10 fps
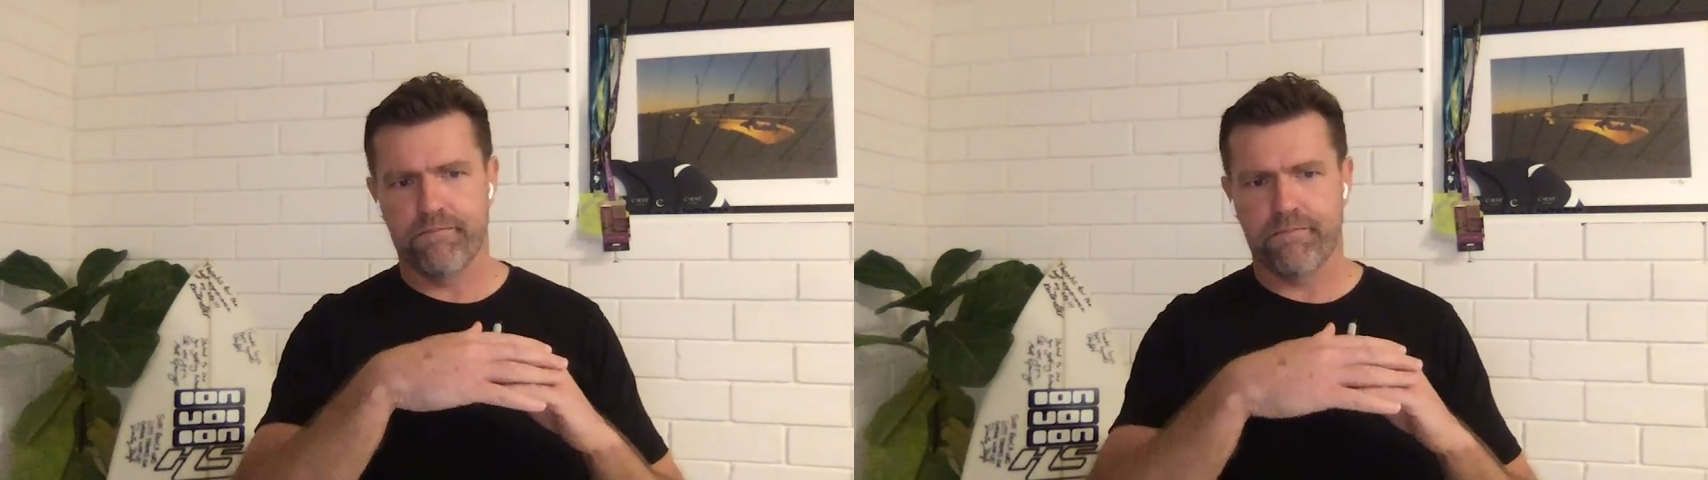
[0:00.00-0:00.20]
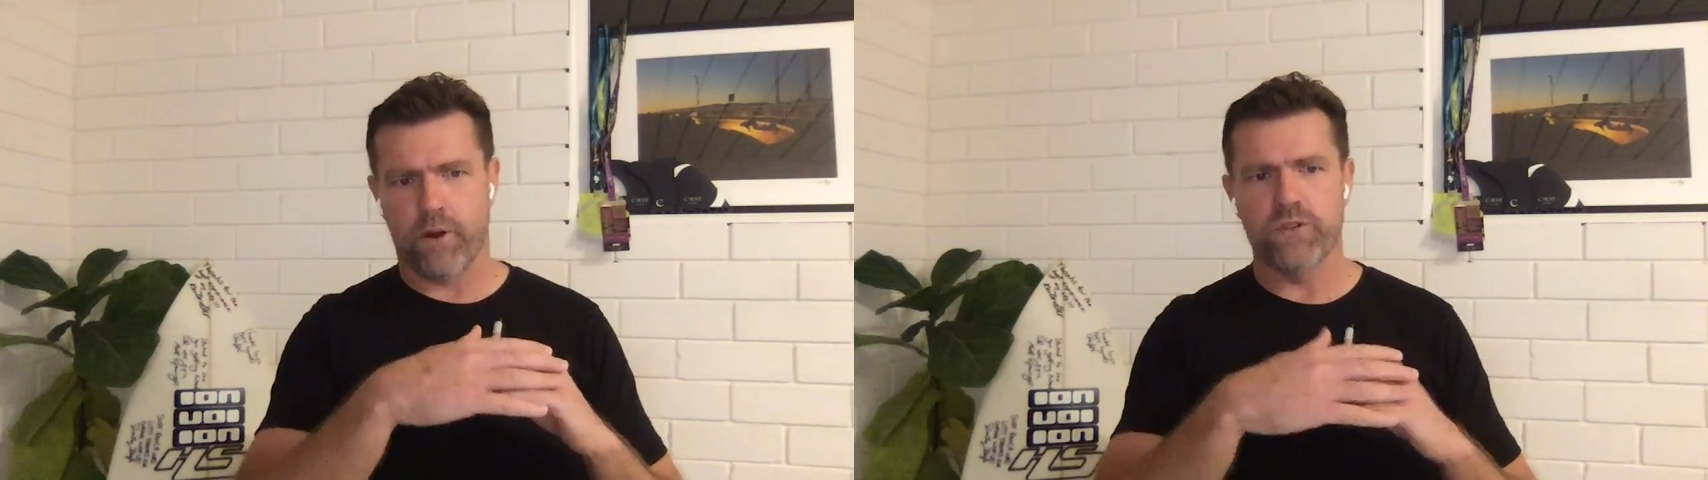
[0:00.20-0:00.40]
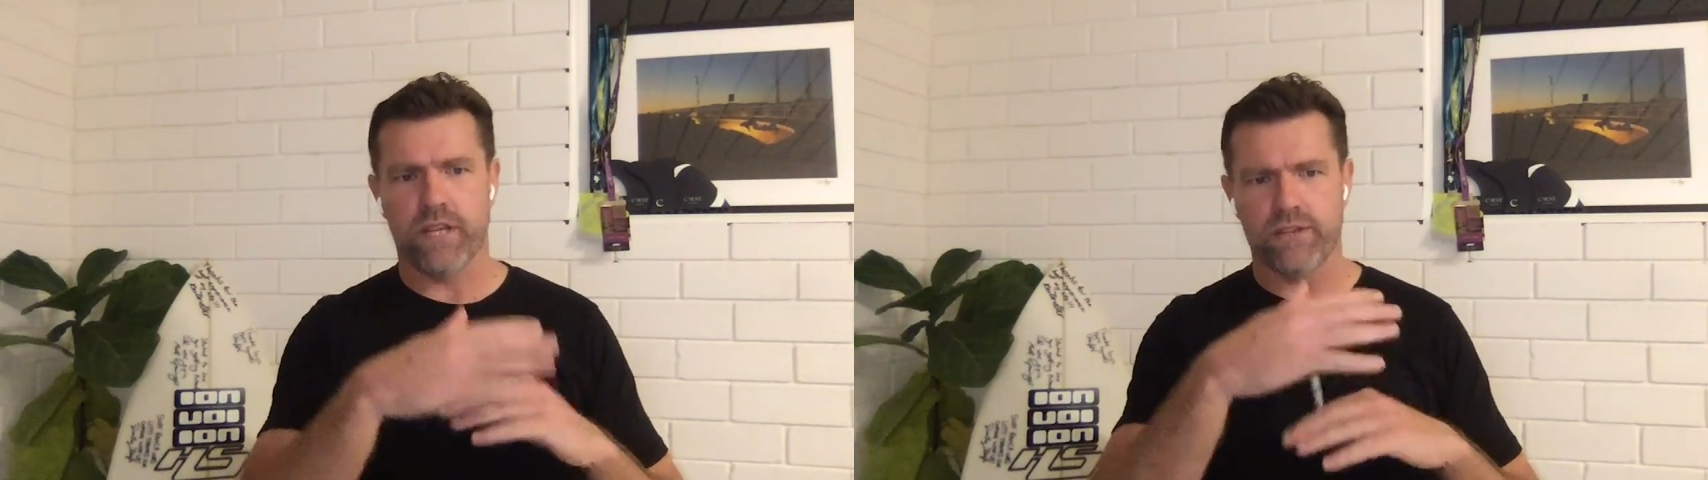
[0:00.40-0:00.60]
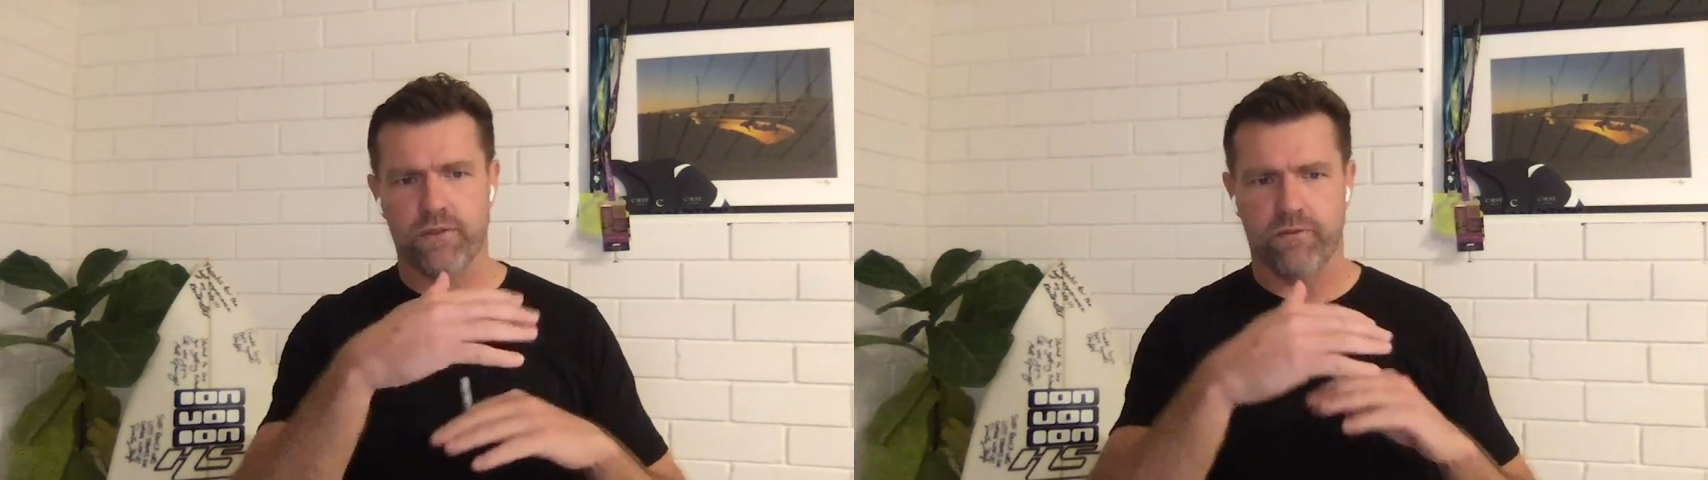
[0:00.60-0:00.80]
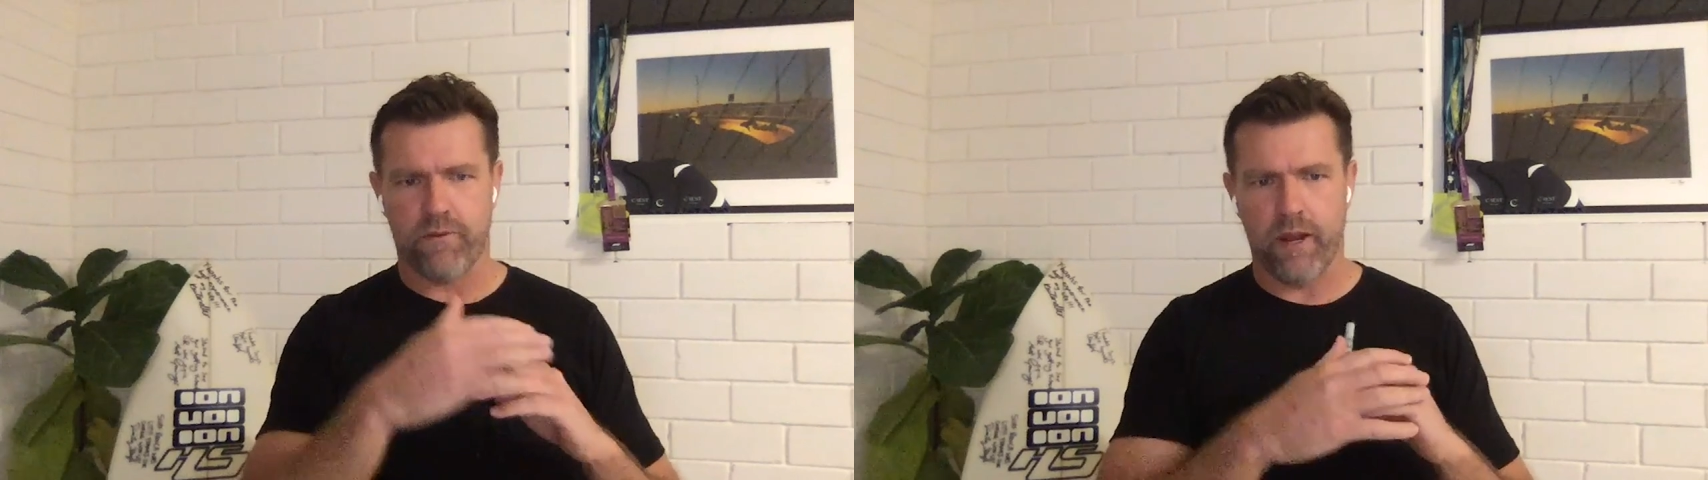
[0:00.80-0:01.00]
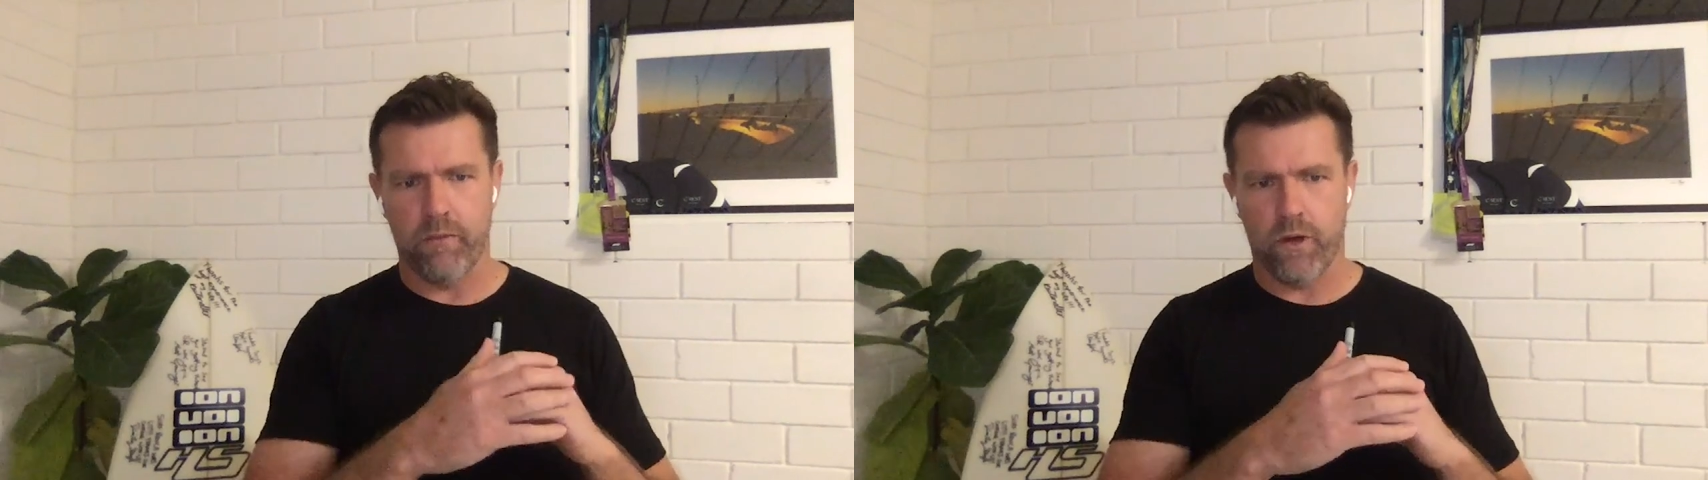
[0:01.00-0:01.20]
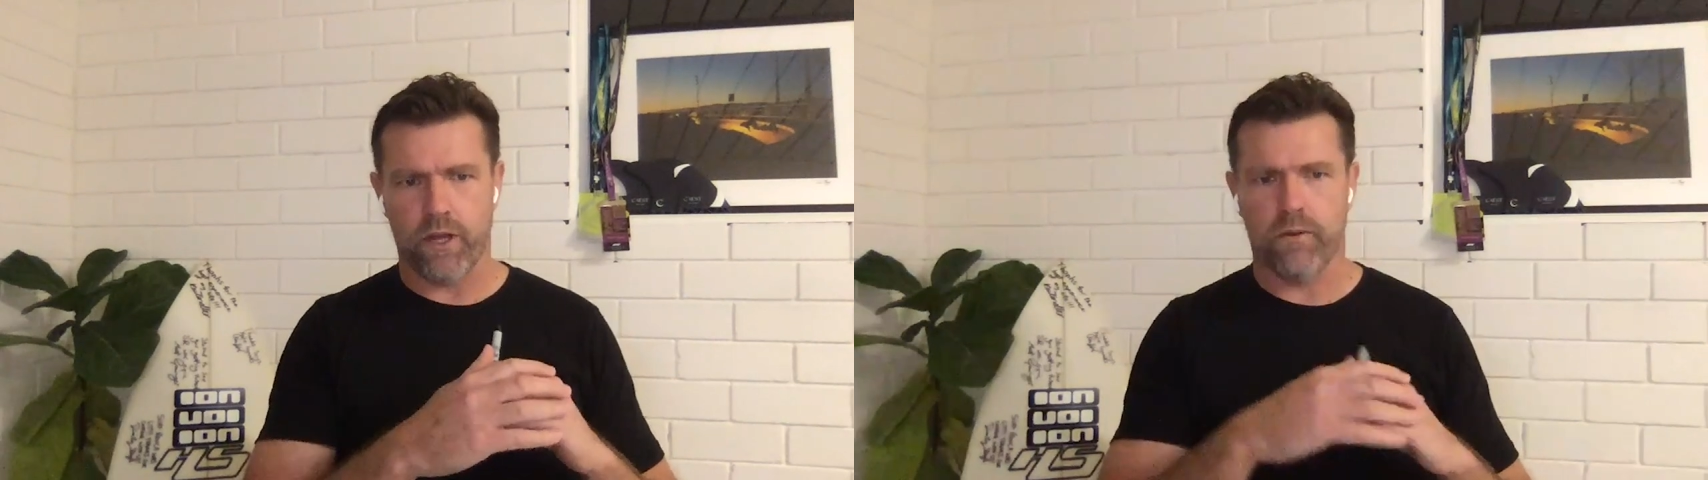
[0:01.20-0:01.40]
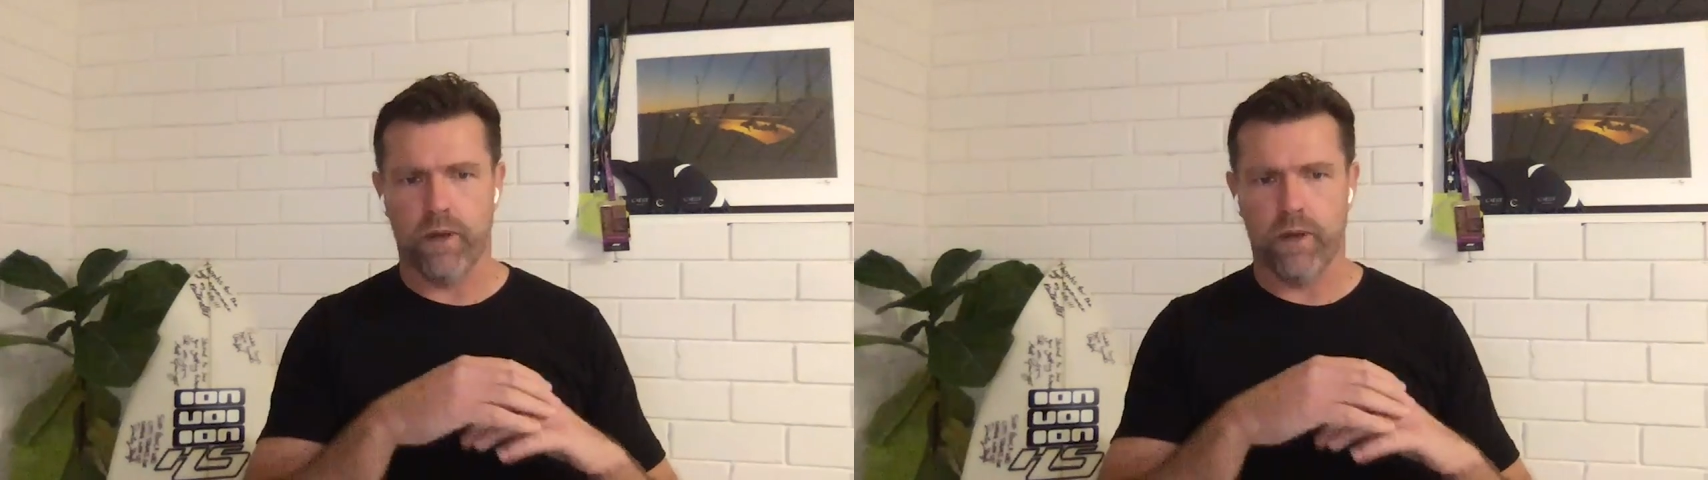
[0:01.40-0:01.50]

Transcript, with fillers: process or framework